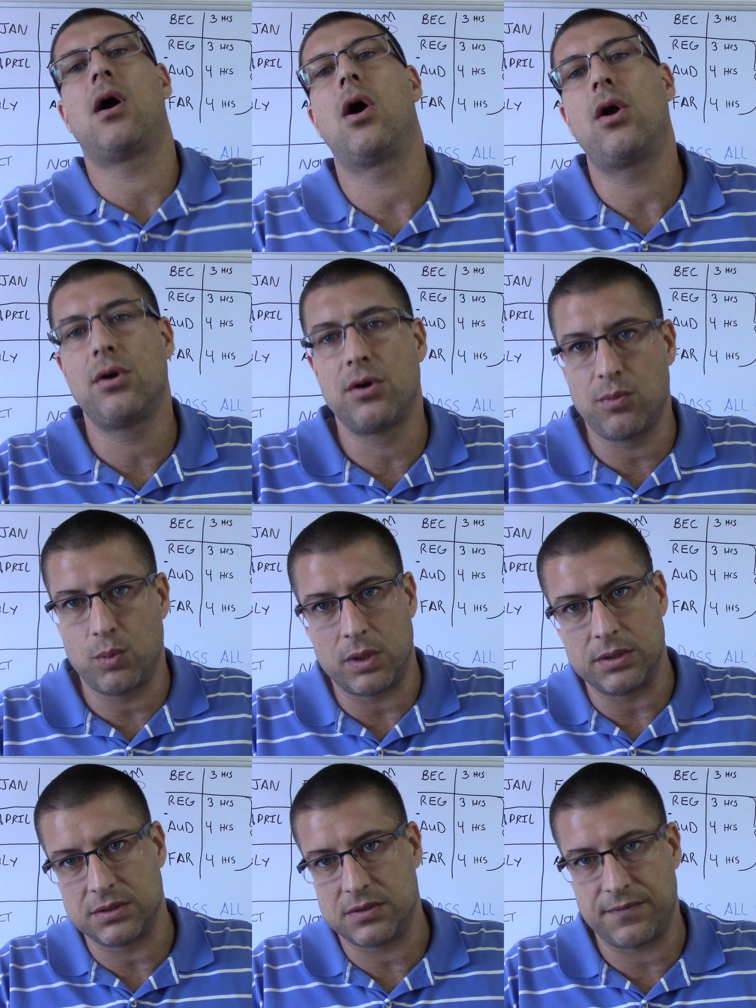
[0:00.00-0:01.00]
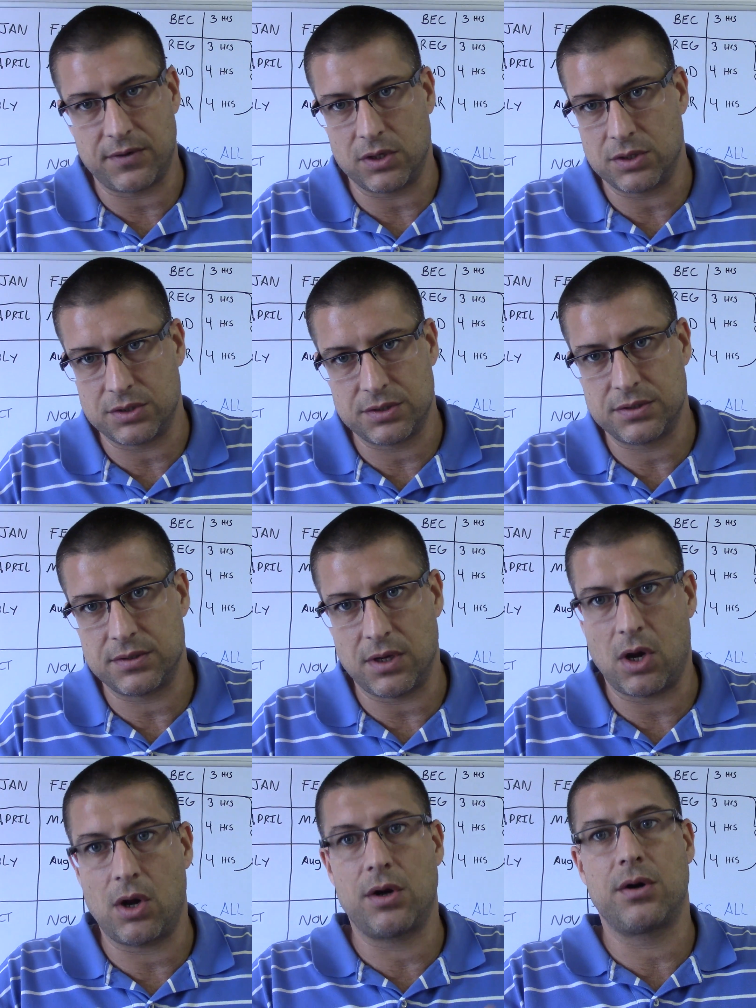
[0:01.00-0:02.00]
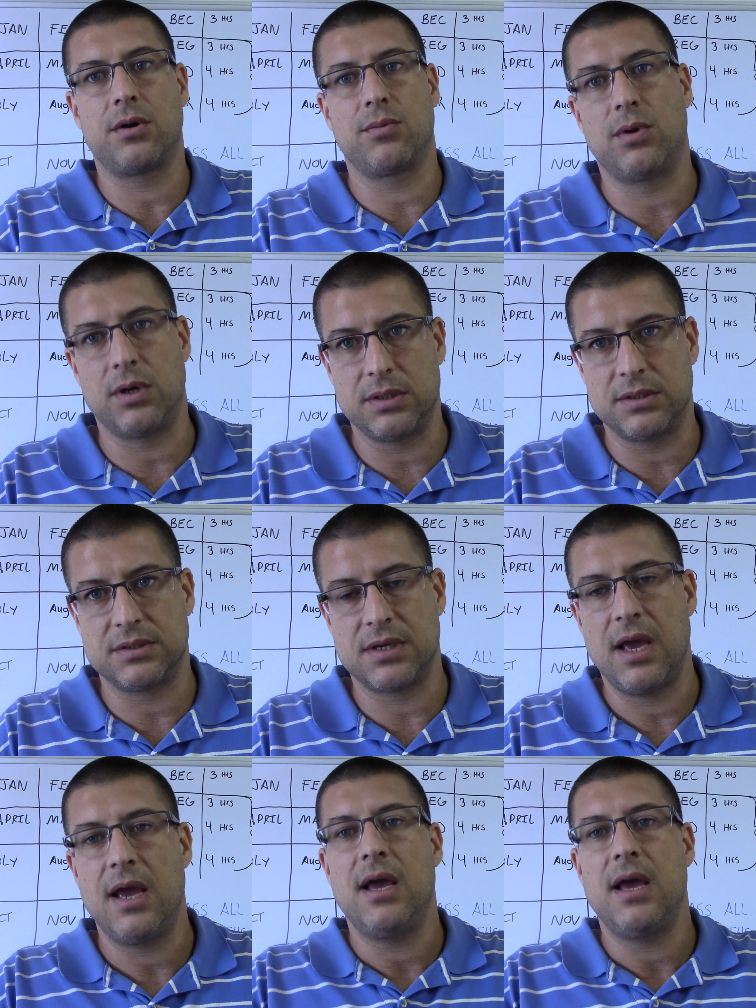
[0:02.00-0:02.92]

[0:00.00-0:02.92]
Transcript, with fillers: harder ones first, the harder ones,